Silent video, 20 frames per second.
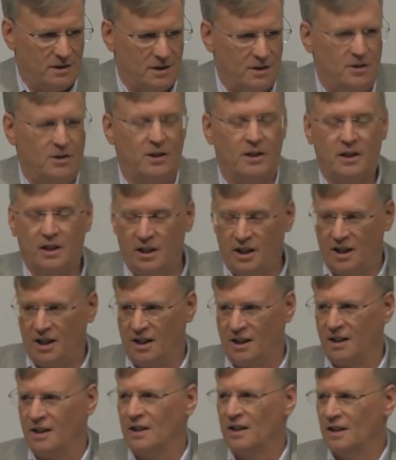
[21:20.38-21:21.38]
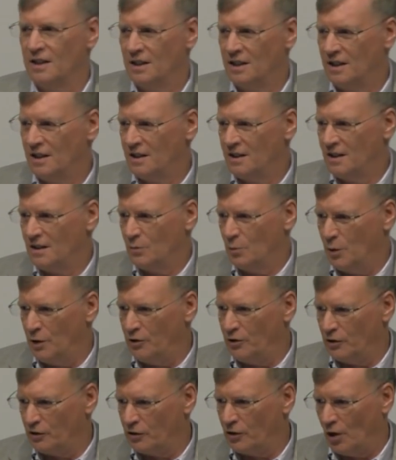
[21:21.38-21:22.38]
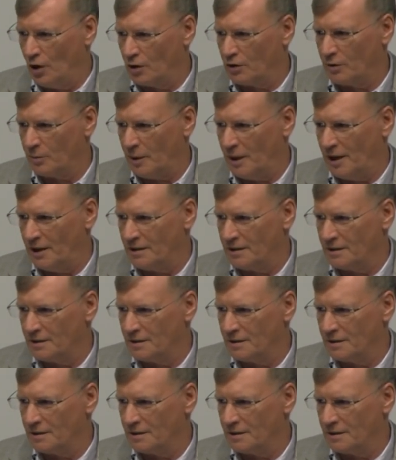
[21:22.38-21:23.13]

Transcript: the king we just talked about.